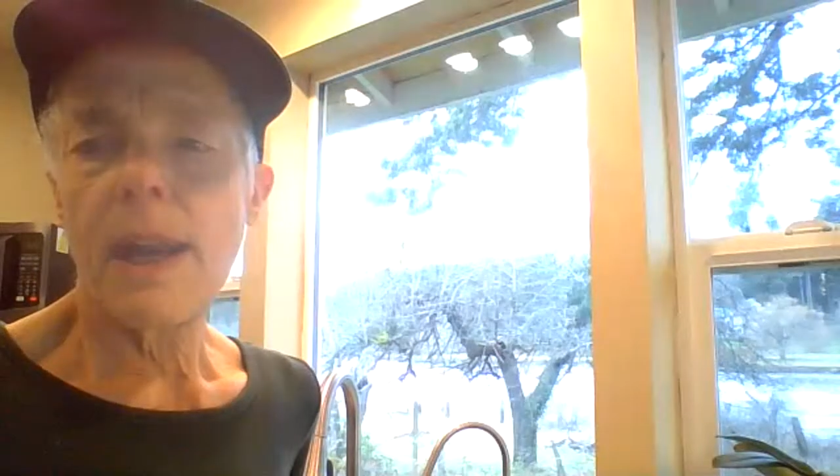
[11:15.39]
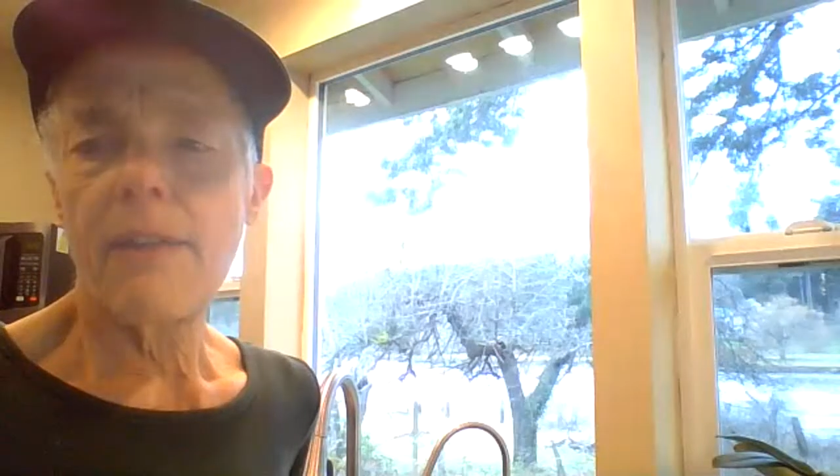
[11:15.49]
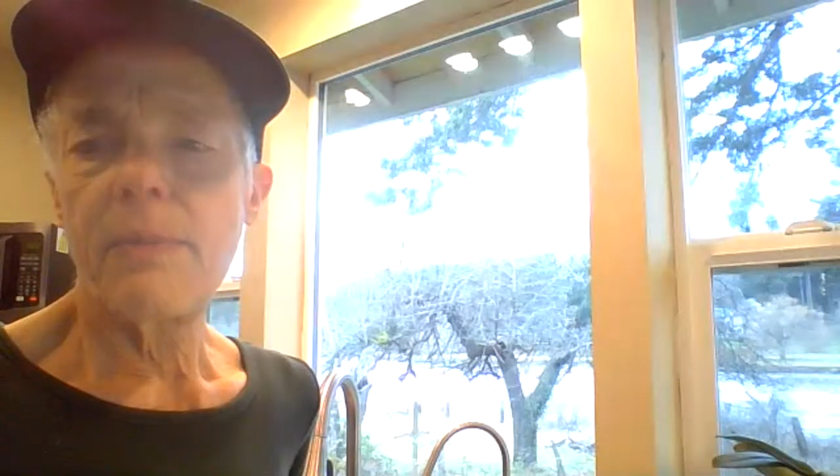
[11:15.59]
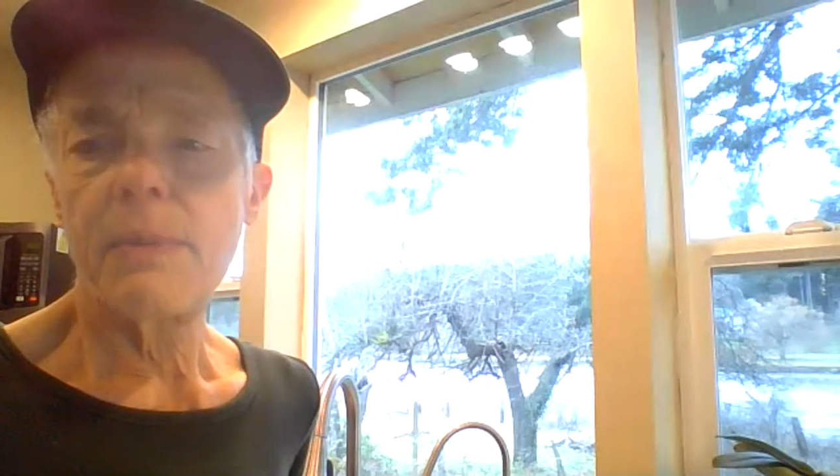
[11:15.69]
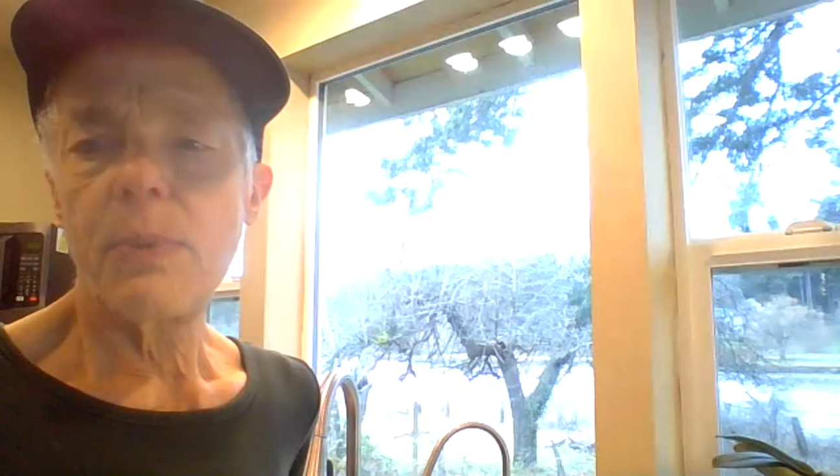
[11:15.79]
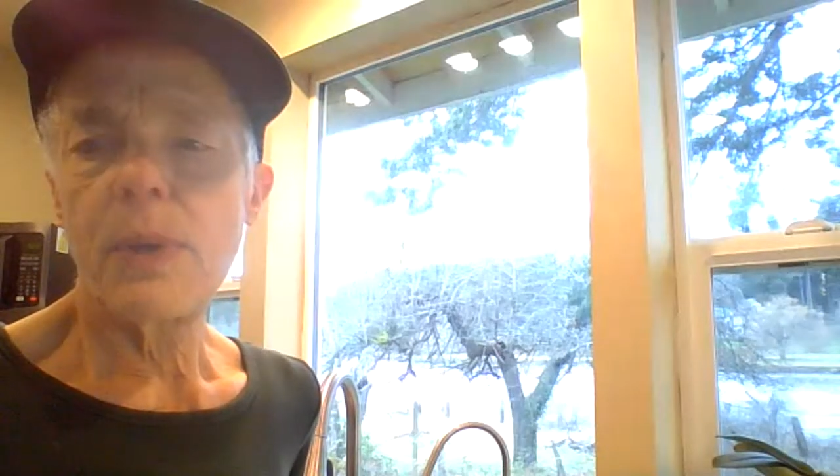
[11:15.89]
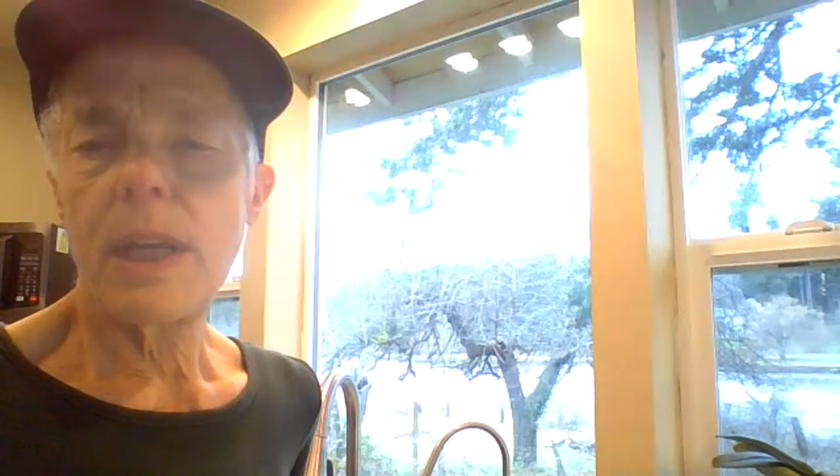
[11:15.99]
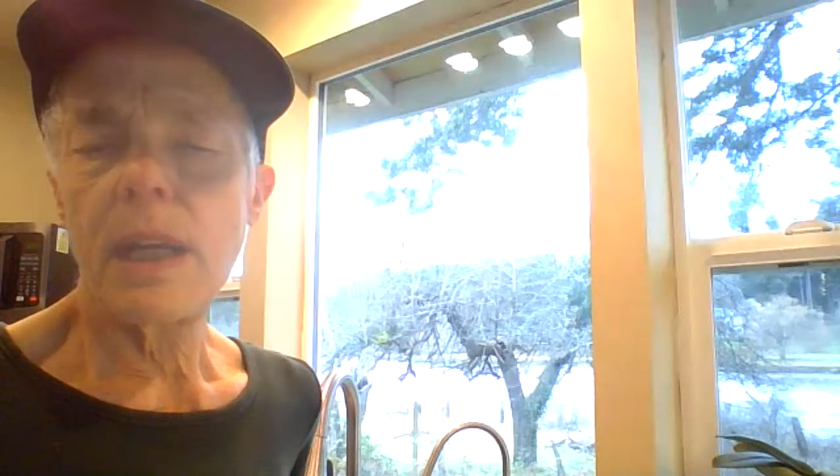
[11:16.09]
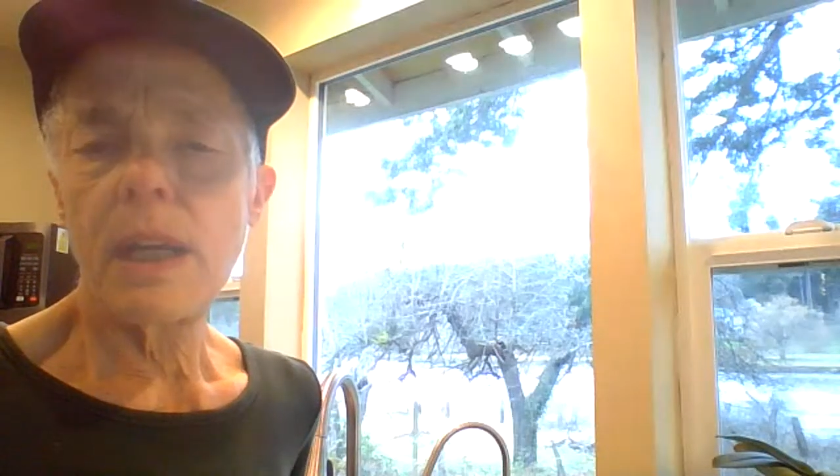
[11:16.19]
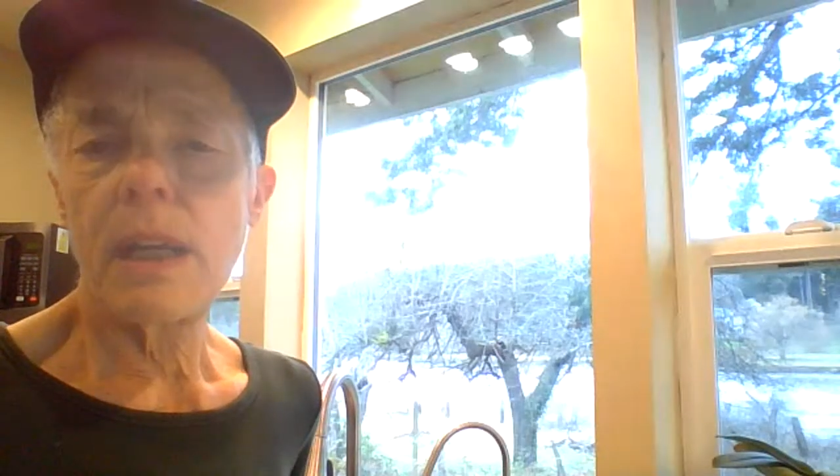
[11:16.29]
I've been
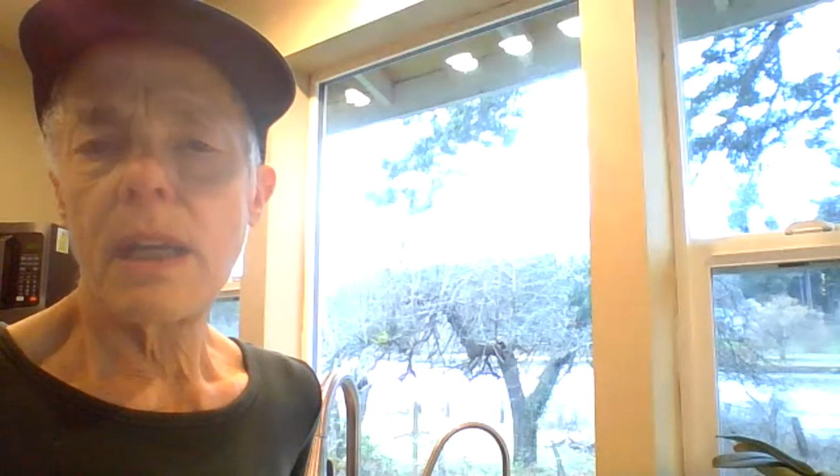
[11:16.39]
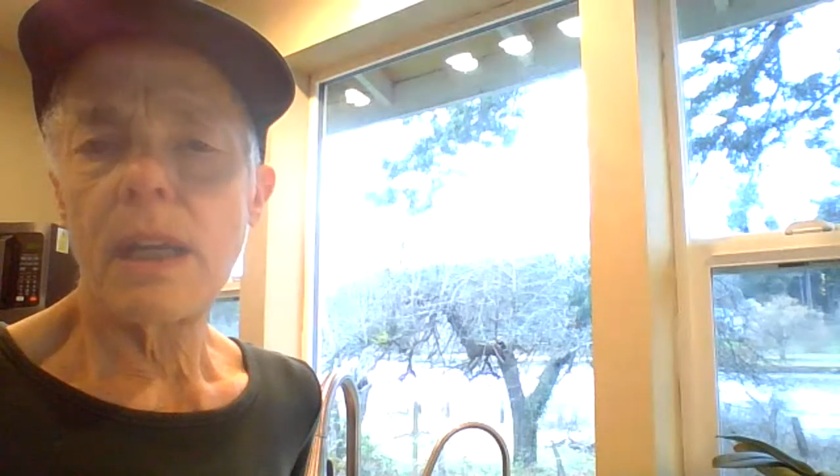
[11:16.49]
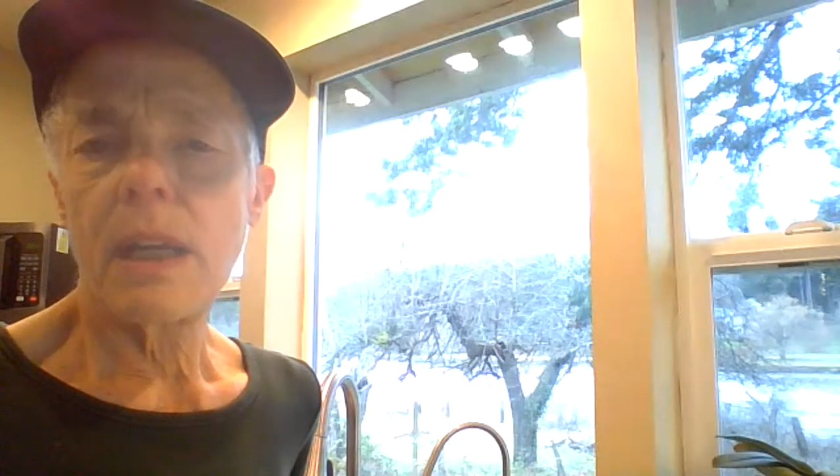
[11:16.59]
putting